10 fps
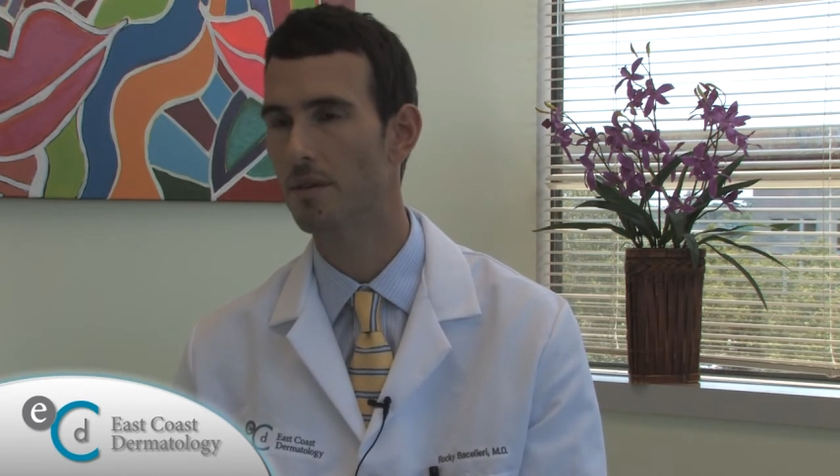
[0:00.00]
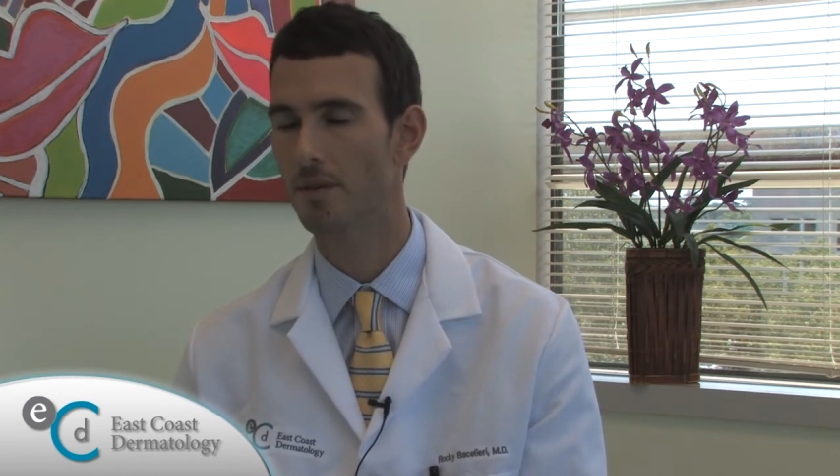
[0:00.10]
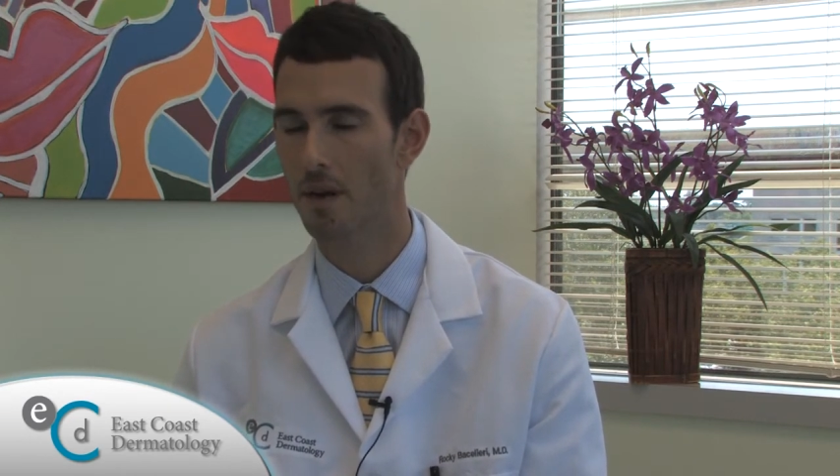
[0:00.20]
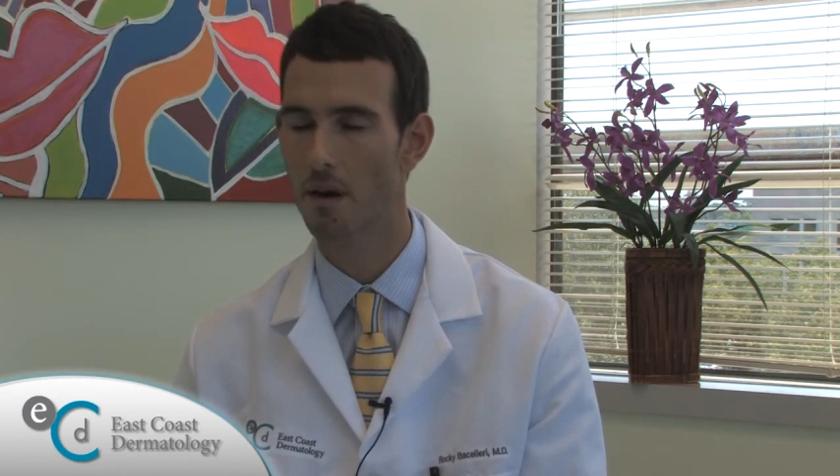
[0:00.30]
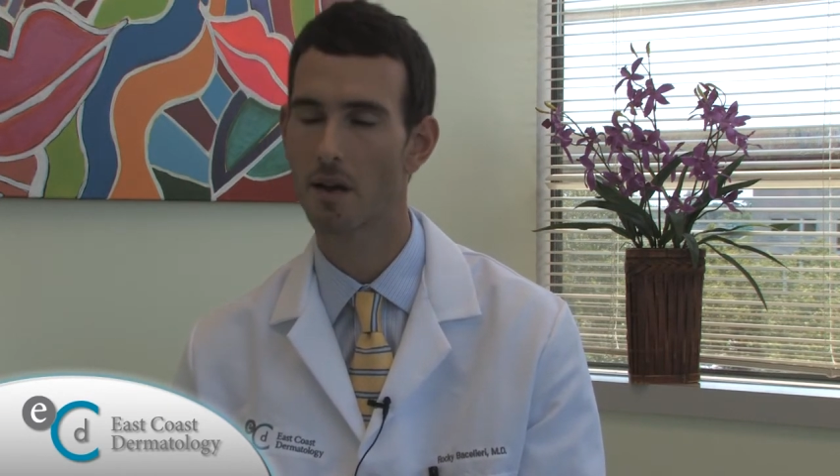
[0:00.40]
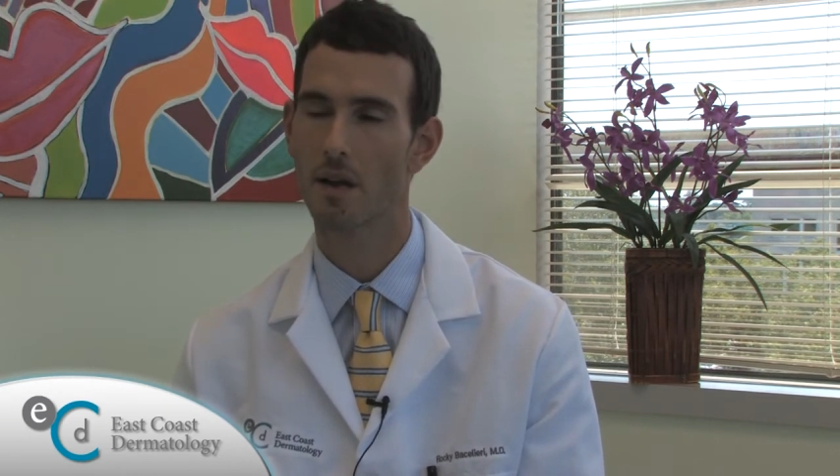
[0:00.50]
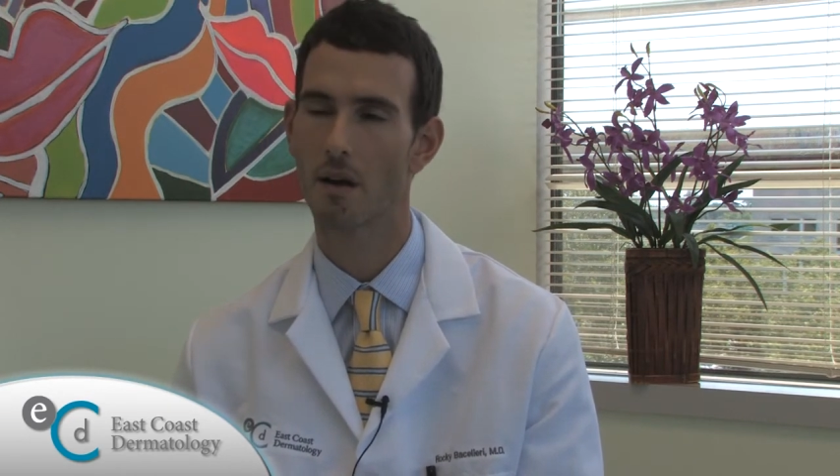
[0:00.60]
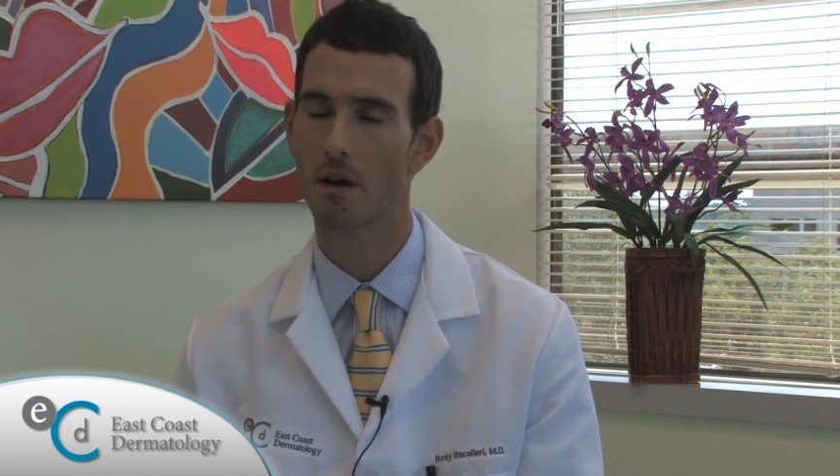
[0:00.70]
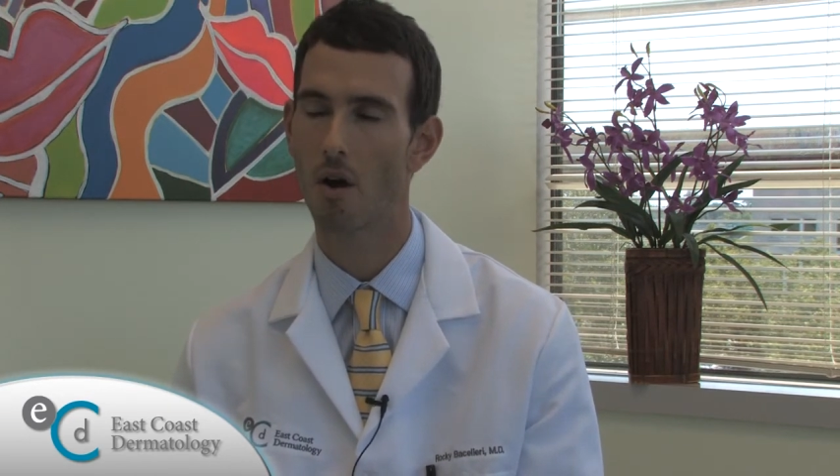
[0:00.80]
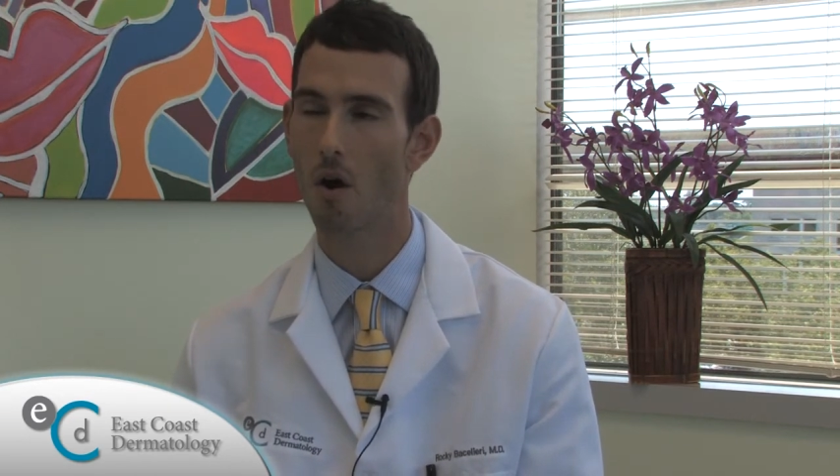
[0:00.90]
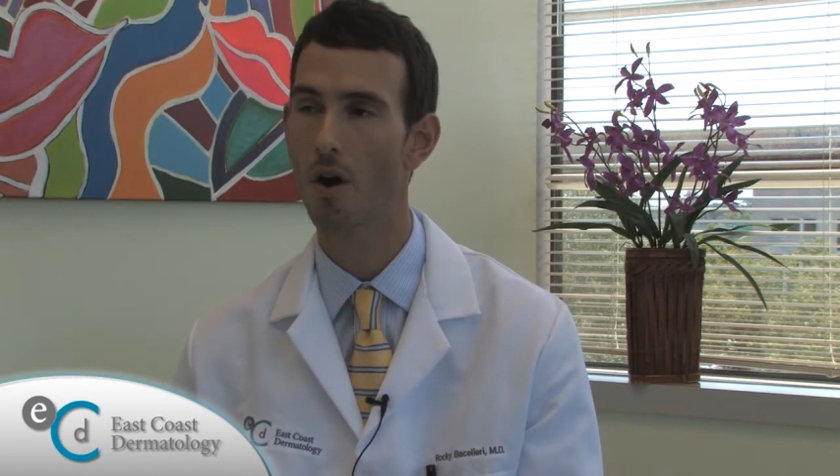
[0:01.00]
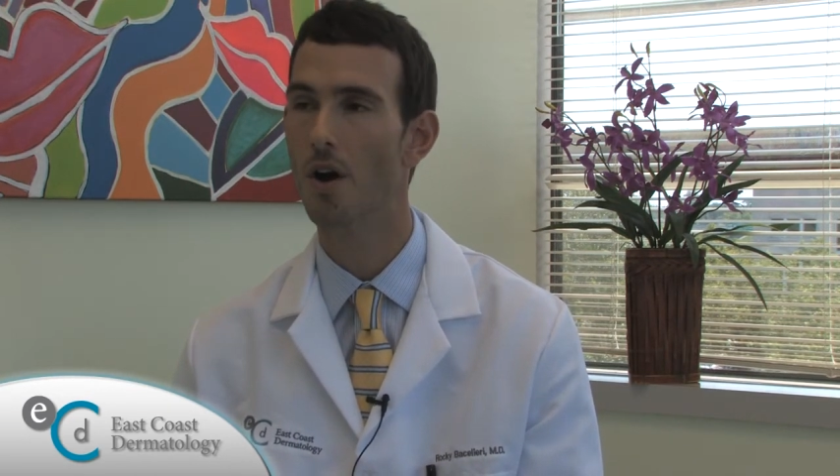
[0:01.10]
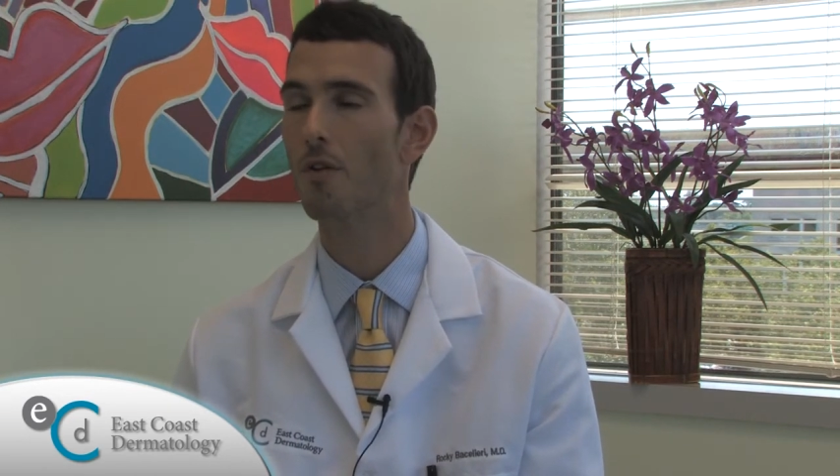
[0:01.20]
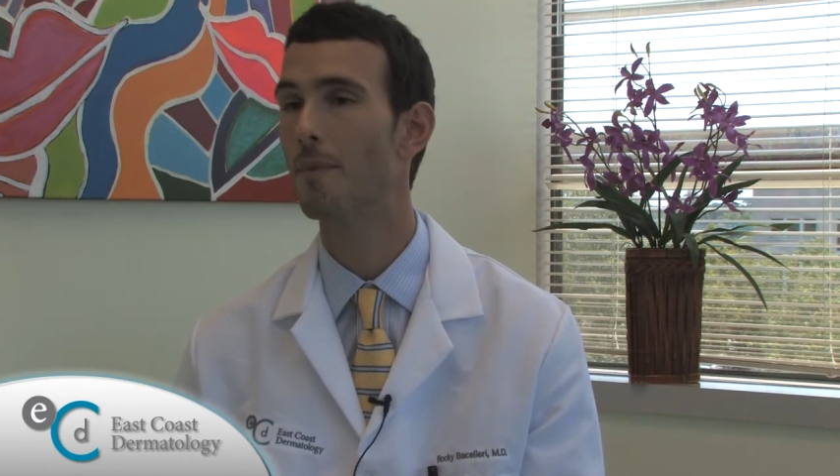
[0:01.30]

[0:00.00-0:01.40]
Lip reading: and there are other